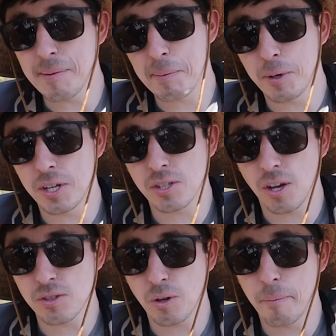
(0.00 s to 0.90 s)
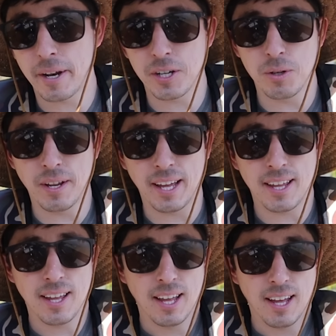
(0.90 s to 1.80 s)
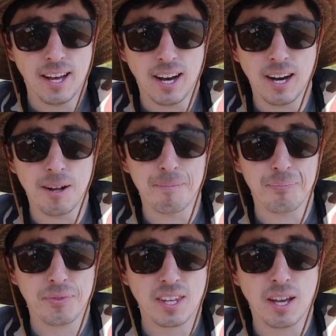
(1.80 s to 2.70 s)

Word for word: Humminbird is also a better unit. Um,